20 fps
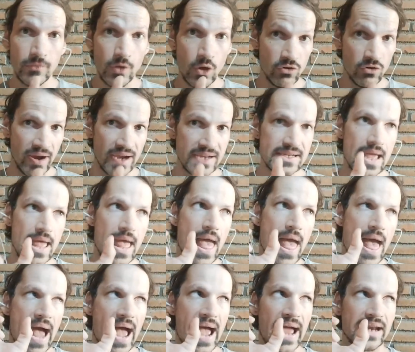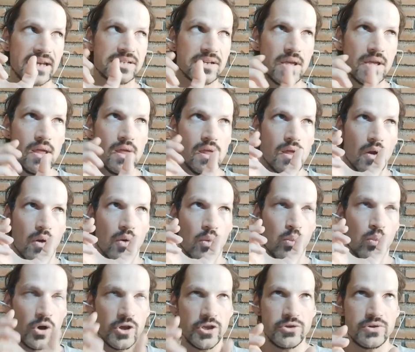All right, and
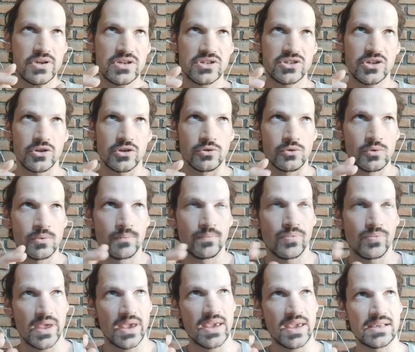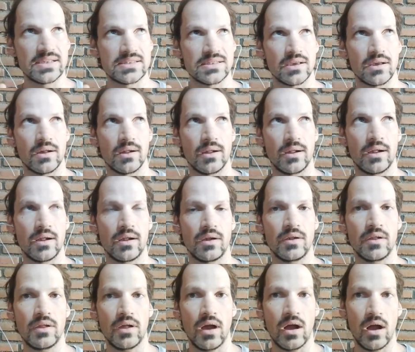what you can do is,
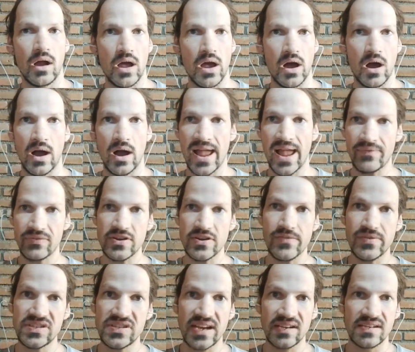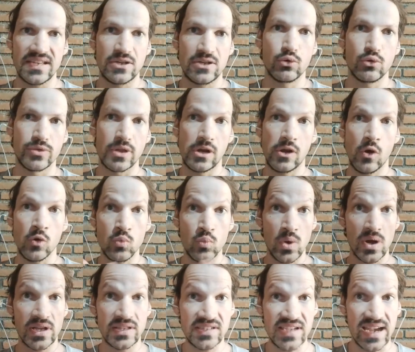I have another technique called the long
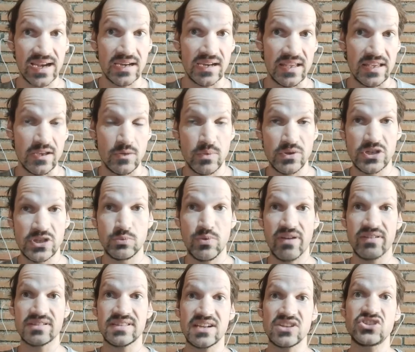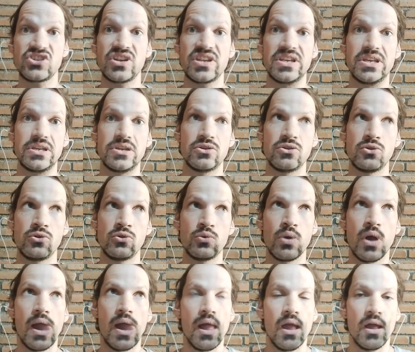word technique, which is where essentially you